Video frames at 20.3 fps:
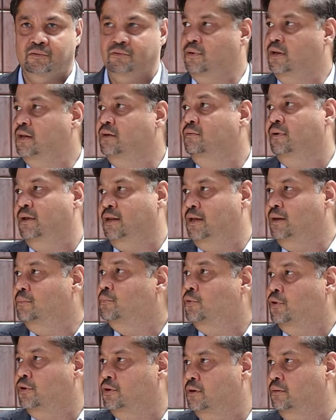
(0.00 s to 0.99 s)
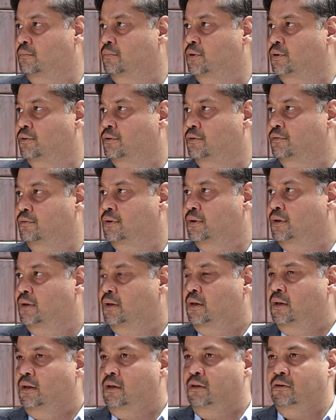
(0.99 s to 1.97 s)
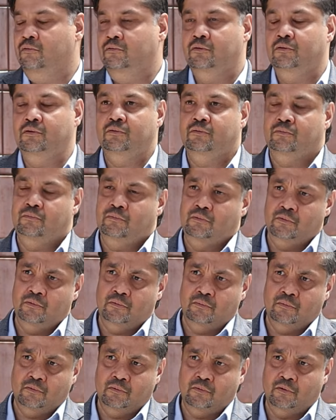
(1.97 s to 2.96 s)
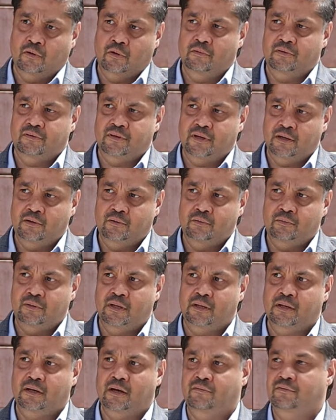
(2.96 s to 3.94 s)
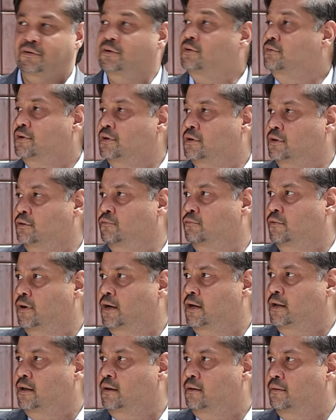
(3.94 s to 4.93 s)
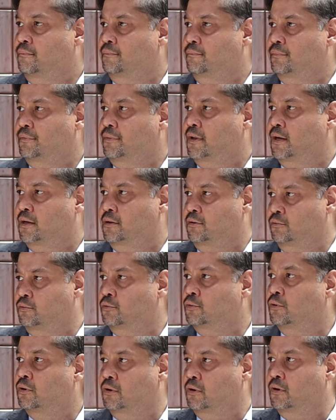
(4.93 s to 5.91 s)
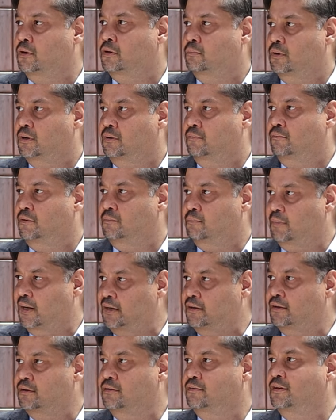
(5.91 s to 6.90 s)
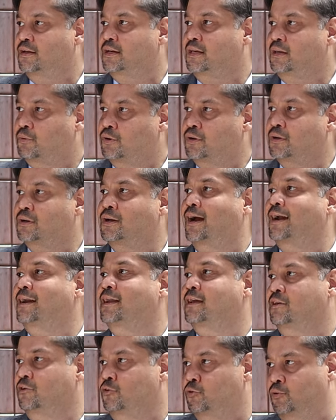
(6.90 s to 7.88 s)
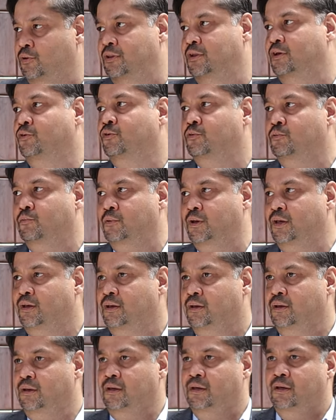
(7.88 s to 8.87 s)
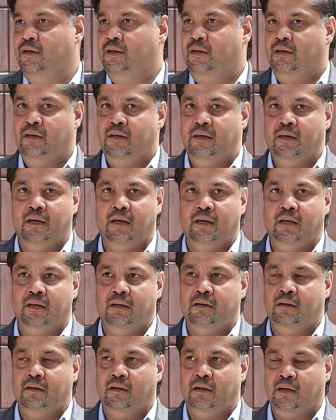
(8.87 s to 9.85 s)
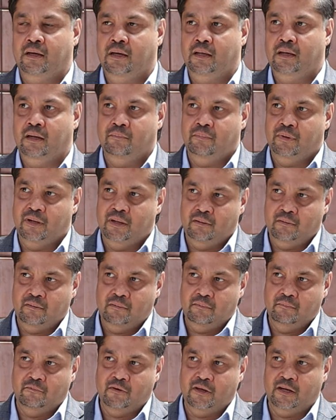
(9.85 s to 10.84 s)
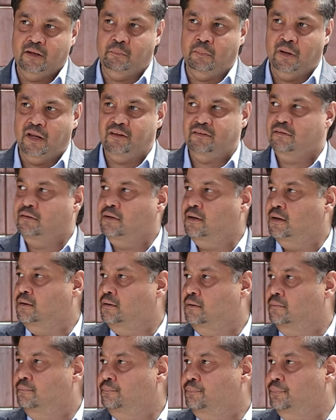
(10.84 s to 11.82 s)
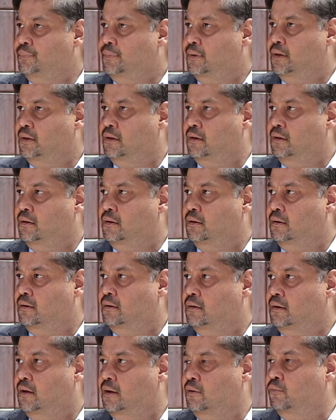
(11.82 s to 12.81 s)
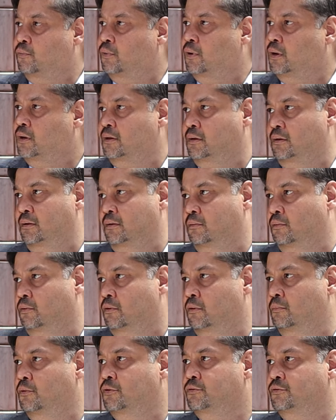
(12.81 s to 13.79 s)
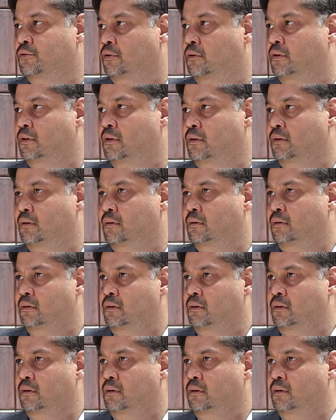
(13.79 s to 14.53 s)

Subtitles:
was very, very important, because, you know, you always tend to think after a certain while that you know a lot, but with mentors, they keep on guiding you in their own way. And again, I've been very blessed that I worked in almost all